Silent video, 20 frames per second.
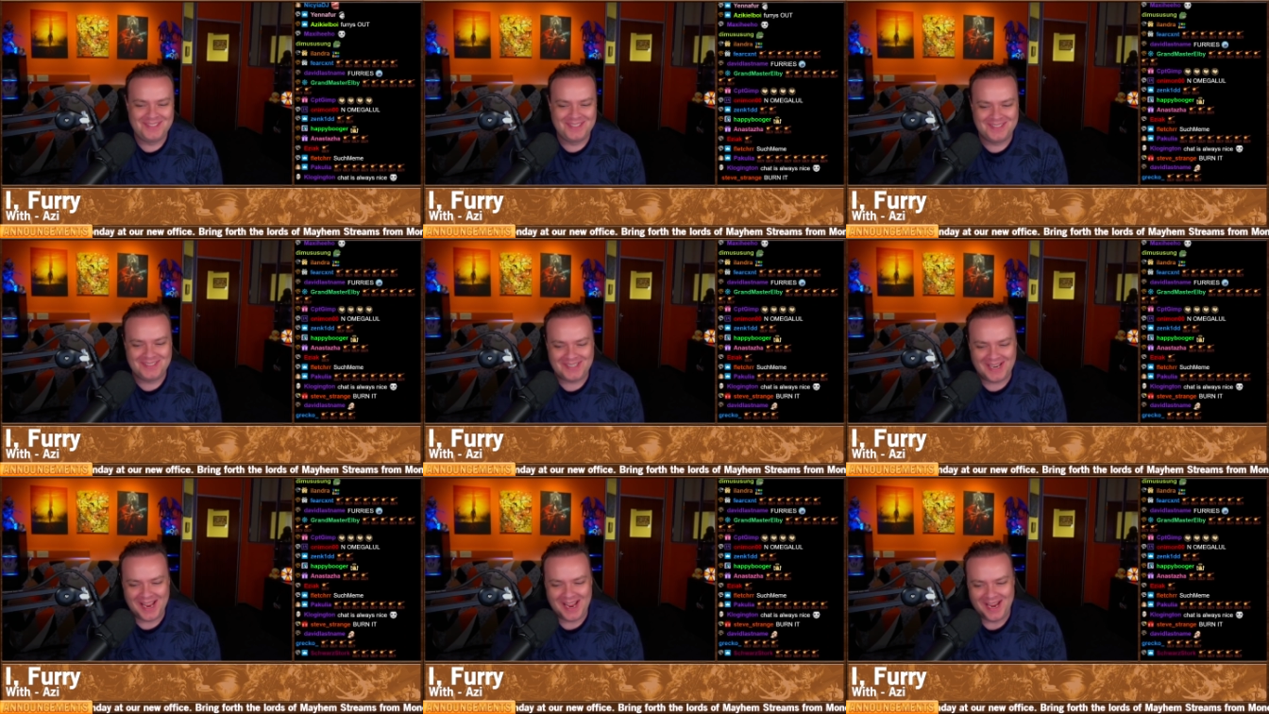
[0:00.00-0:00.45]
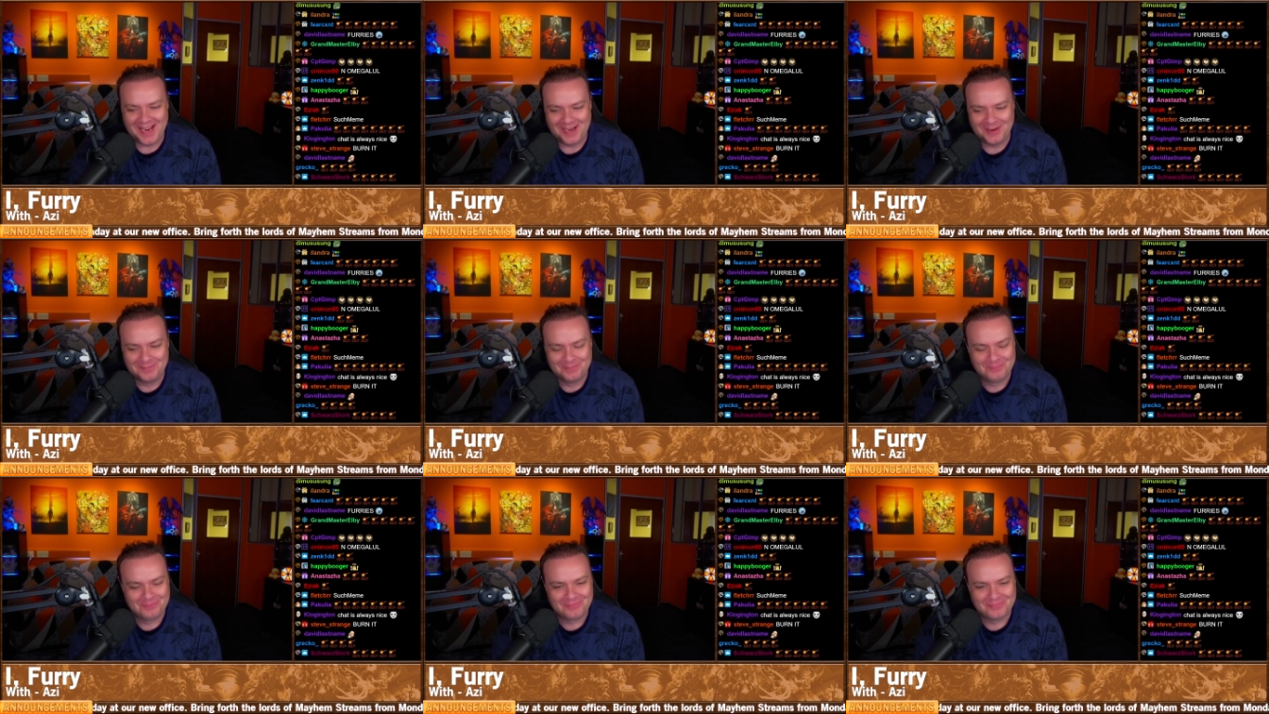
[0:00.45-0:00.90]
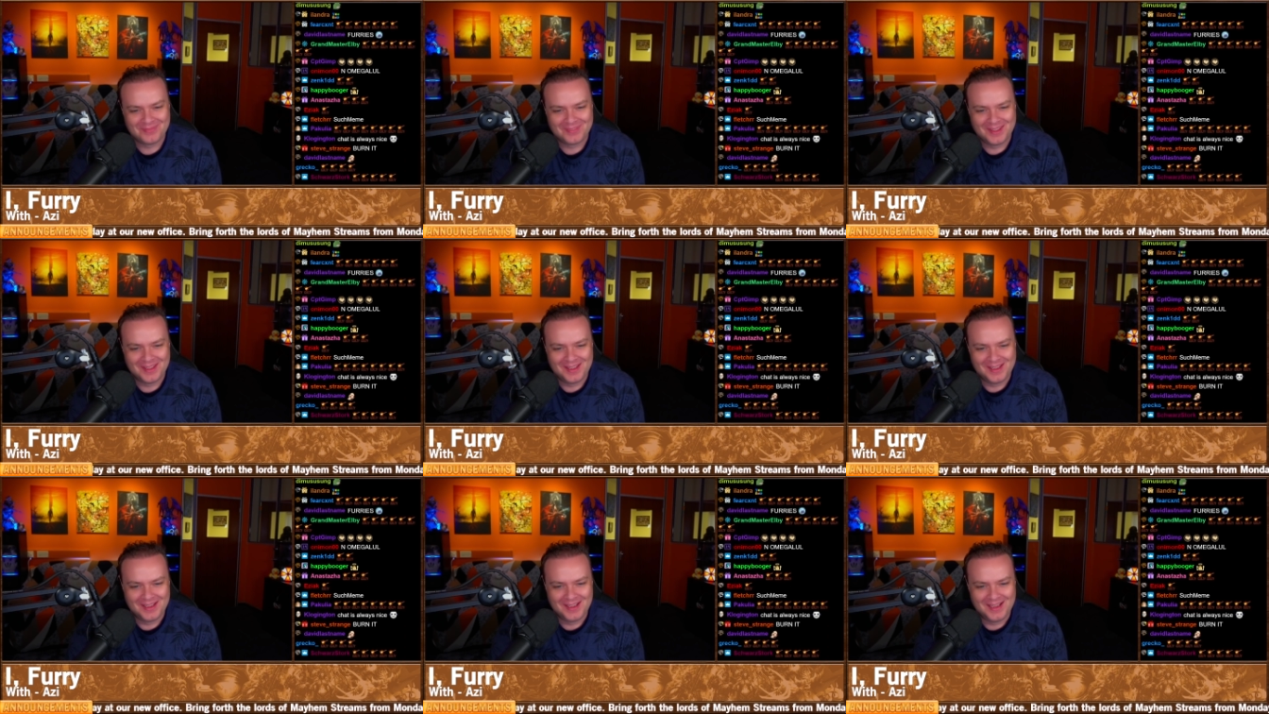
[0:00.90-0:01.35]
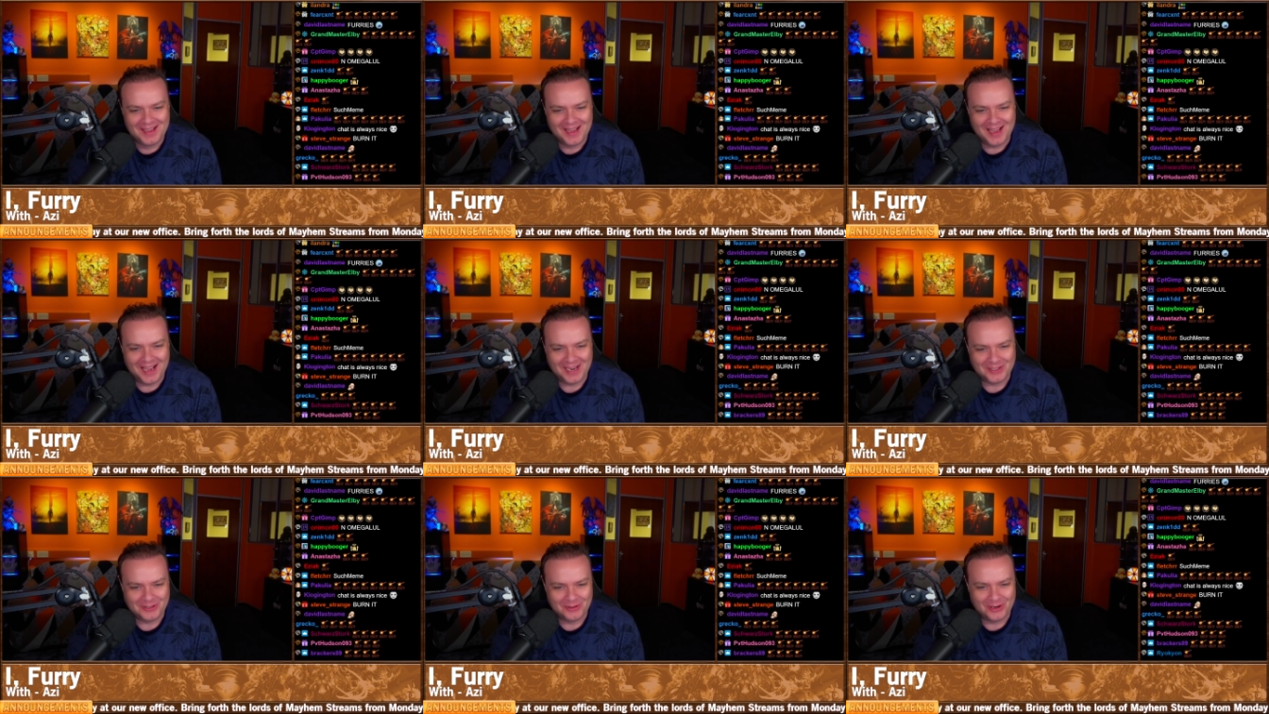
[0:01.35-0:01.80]
to say,
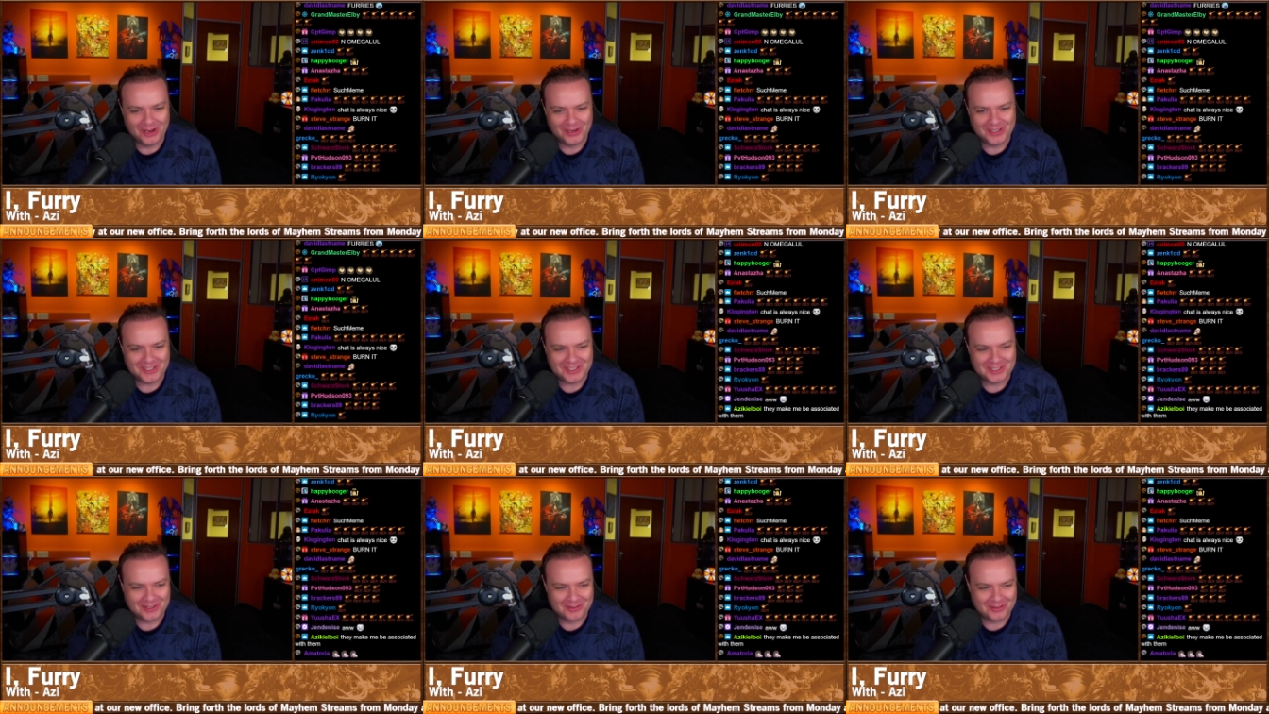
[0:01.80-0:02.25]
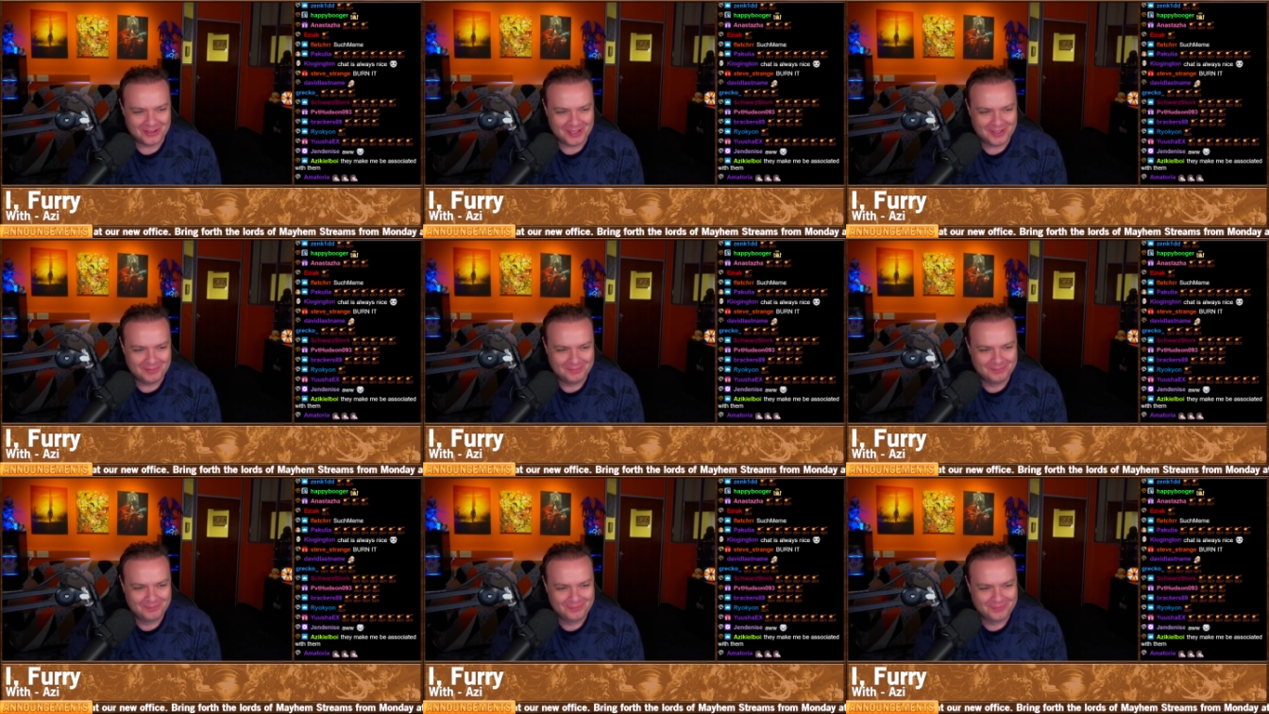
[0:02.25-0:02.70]
I do not disagree.